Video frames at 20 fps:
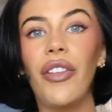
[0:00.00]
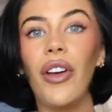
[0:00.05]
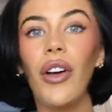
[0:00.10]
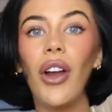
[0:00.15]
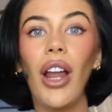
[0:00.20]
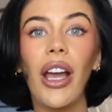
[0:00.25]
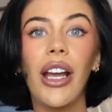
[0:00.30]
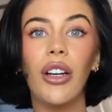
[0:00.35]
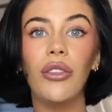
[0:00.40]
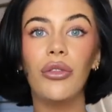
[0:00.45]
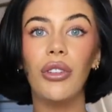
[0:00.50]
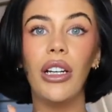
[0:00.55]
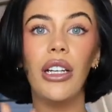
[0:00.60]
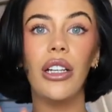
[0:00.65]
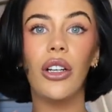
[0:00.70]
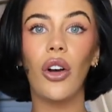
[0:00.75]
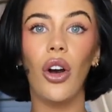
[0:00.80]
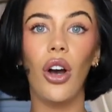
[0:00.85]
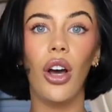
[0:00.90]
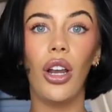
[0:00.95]
feel like I
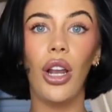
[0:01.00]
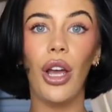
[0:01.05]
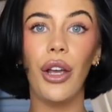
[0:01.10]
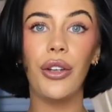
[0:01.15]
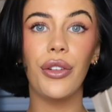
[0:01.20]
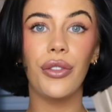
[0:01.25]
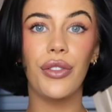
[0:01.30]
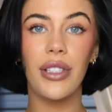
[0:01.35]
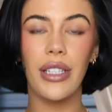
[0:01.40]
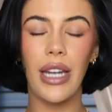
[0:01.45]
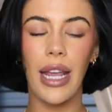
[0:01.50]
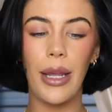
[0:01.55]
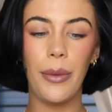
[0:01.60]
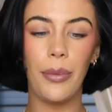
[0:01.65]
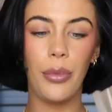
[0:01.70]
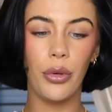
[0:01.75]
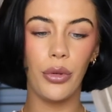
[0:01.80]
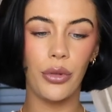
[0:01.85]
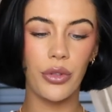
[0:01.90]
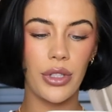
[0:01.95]
really got a load of
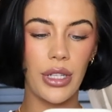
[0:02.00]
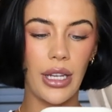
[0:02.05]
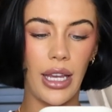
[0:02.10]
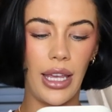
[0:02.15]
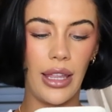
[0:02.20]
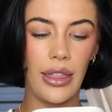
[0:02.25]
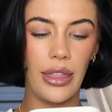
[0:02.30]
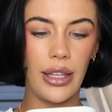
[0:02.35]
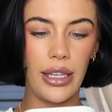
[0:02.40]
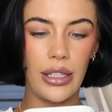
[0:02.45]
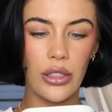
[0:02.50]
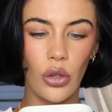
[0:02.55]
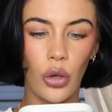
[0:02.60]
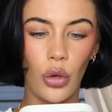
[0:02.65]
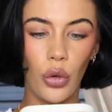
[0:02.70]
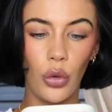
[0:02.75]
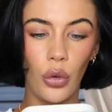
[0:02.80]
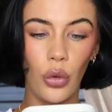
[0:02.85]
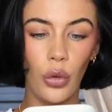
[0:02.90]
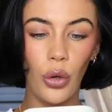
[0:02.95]
staples in this
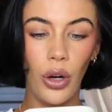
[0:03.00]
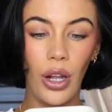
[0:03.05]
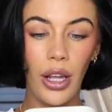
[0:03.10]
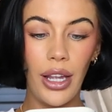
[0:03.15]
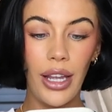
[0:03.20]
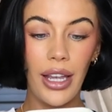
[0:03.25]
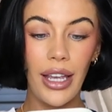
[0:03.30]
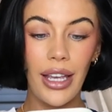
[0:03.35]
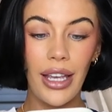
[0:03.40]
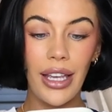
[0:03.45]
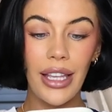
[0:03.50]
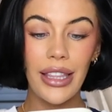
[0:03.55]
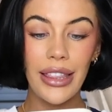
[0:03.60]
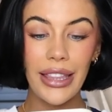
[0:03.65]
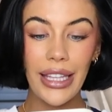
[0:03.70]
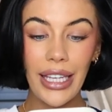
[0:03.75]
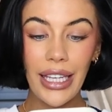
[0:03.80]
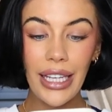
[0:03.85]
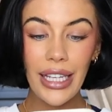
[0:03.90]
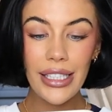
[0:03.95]
haul.
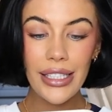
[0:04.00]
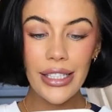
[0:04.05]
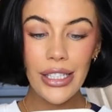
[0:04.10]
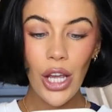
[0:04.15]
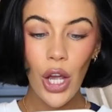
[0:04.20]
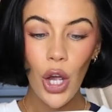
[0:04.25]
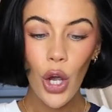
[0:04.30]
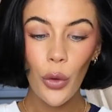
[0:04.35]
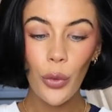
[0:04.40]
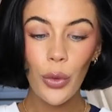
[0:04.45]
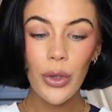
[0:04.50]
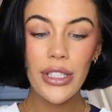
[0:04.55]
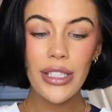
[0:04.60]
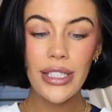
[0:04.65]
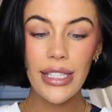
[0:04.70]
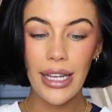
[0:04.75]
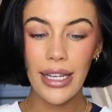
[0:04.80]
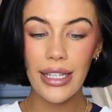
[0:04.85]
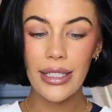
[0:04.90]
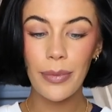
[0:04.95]
These were
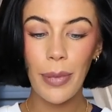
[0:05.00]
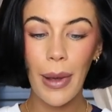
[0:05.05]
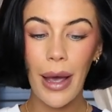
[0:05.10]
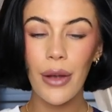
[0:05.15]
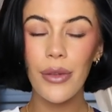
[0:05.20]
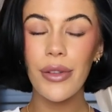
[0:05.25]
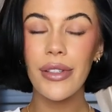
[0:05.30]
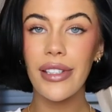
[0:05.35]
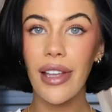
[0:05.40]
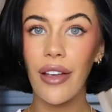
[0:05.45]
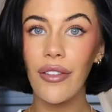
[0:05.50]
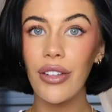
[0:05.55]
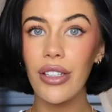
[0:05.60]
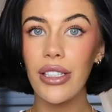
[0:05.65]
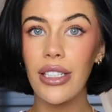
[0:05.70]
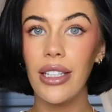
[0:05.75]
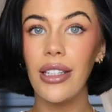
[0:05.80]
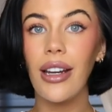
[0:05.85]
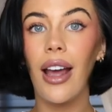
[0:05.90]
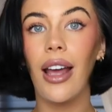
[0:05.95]

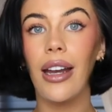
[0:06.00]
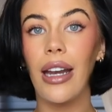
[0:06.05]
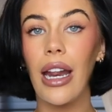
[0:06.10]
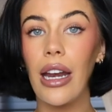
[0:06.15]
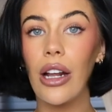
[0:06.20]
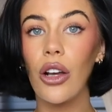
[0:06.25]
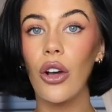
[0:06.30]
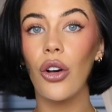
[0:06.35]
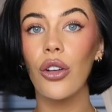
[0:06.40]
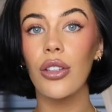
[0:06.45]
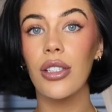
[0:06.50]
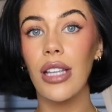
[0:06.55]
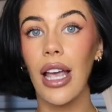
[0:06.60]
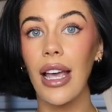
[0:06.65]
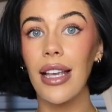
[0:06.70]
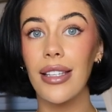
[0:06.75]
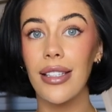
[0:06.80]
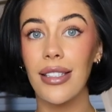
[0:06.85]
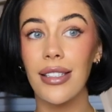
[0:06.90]
£6.79 and I got a size